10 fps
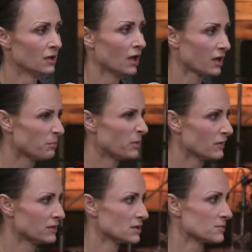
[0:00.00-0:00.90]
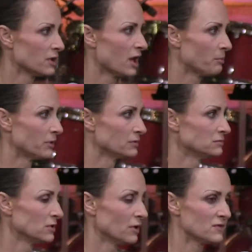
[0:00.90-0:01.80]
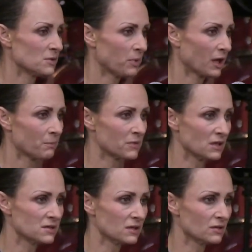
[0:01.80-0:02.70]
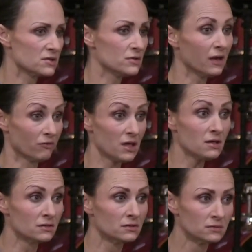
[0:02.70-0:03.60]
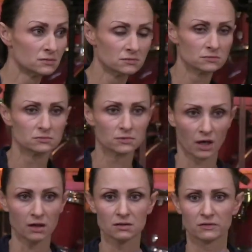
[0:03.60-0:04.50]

a couple of things will happen? You have to pick up things that are too heavy okay,